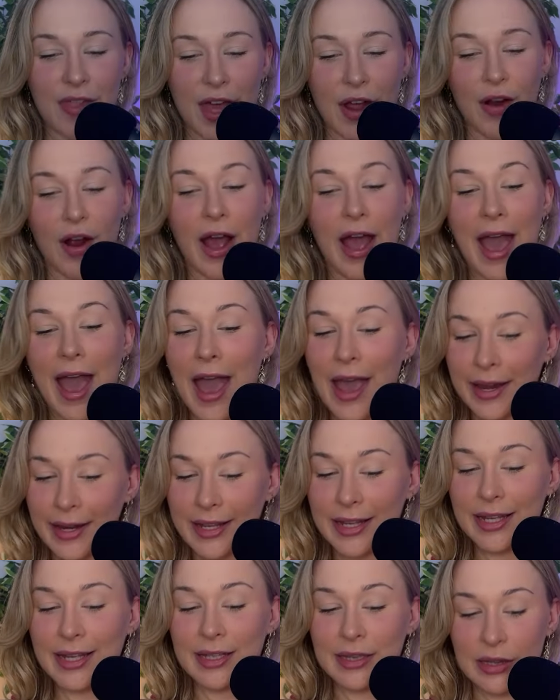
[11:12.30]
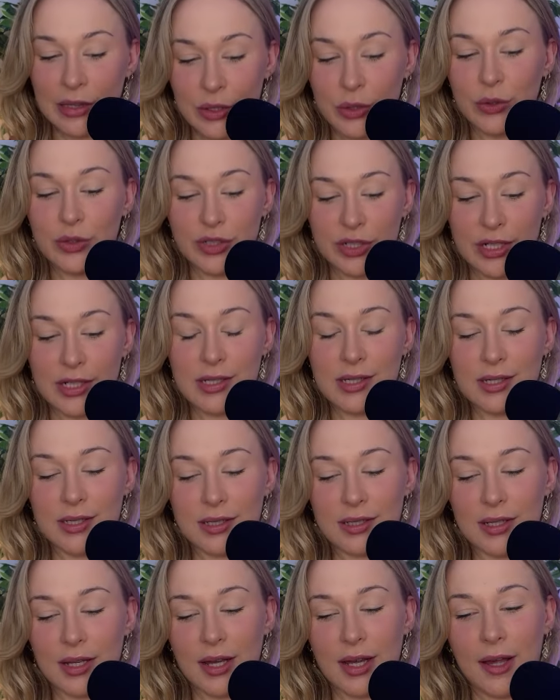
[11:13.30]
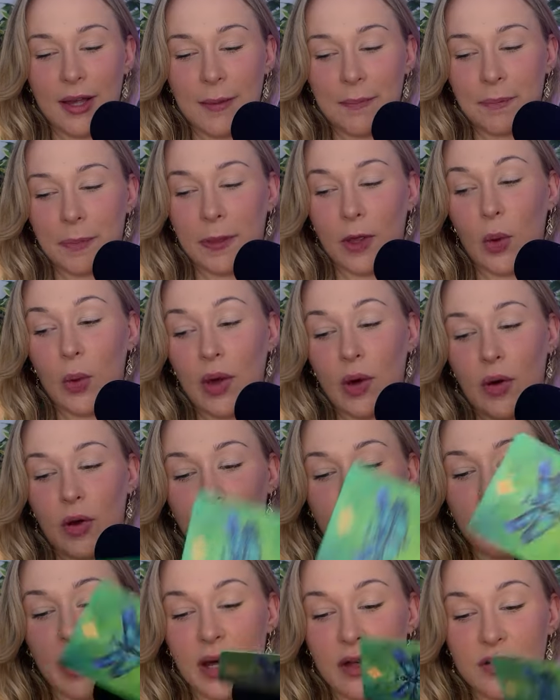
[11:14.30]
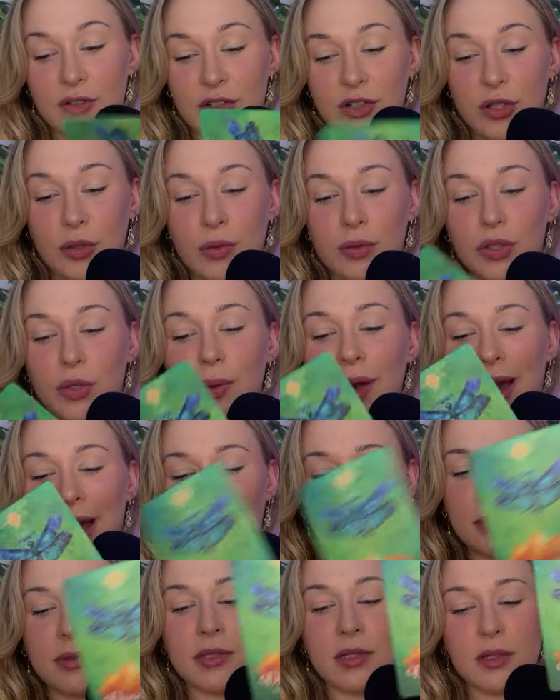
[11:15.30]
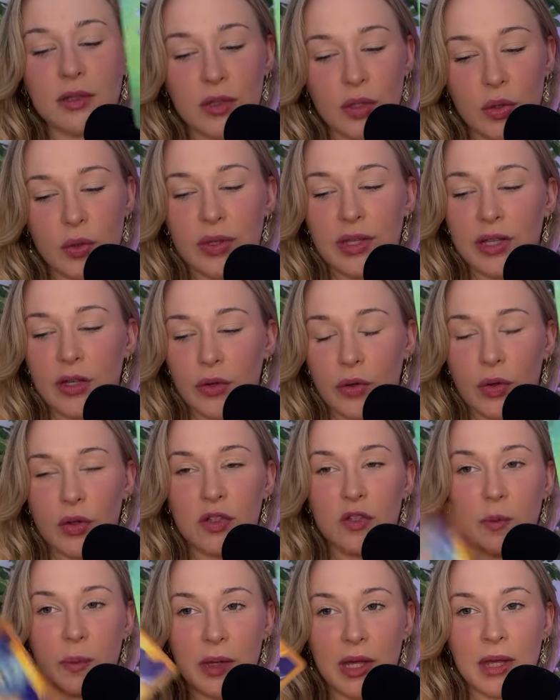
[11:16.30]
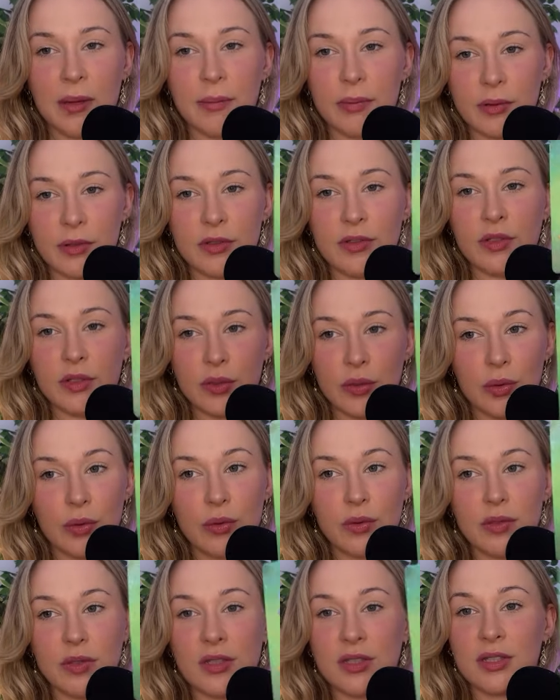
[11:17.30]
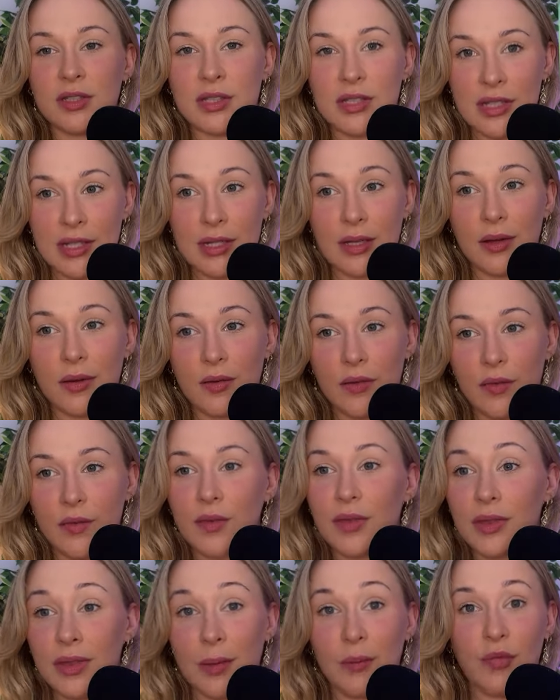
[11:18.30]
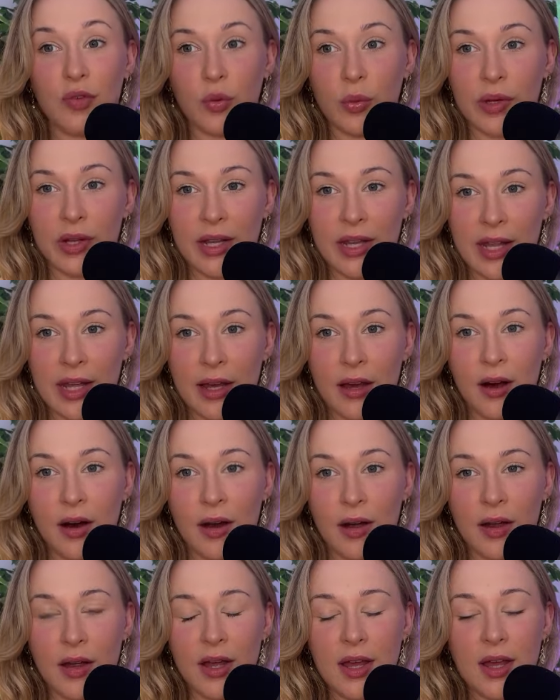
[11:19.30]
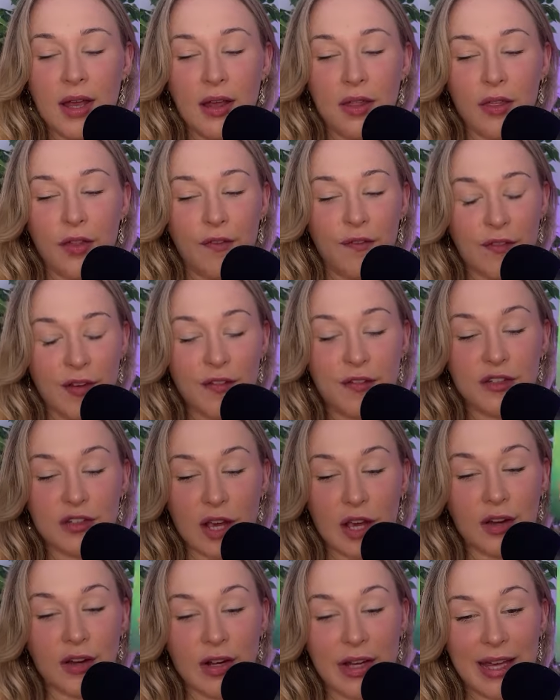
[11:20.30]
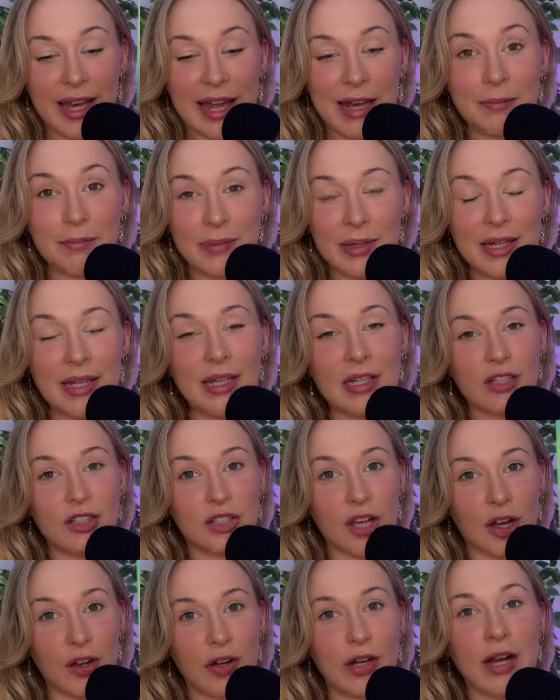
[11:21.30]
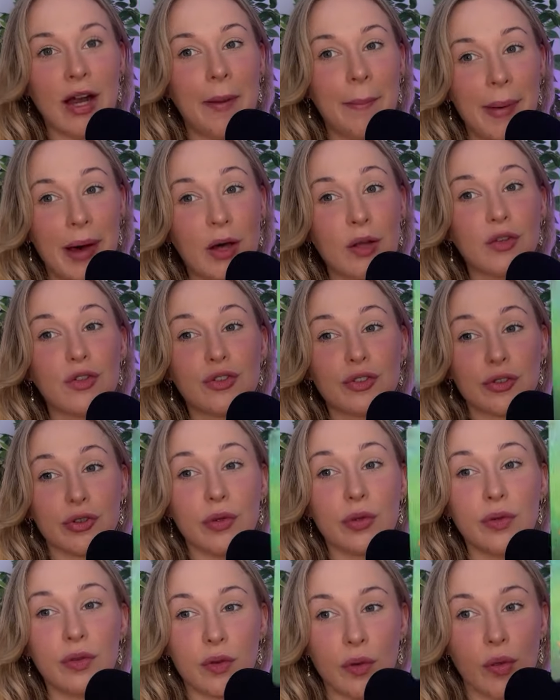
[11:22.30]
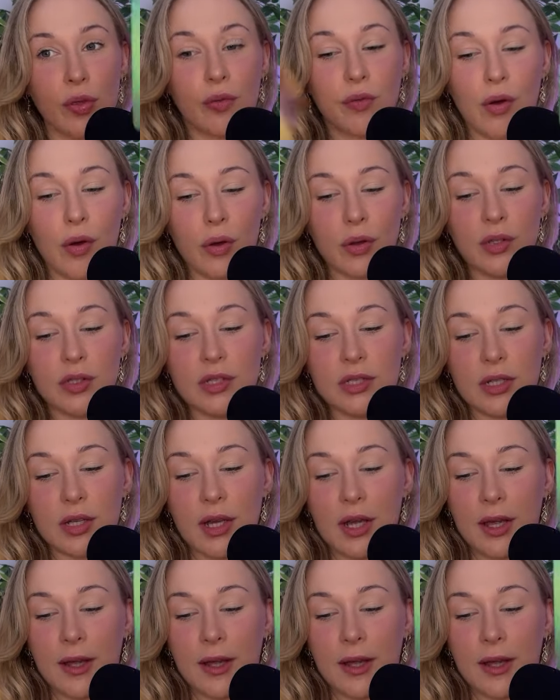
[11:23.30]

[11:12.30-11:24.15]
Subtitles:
there are any illusions going on around you, you absolutely, you're going to be able to see them for what they are. The fifth chakra, again, being a chakra about truth, your throat,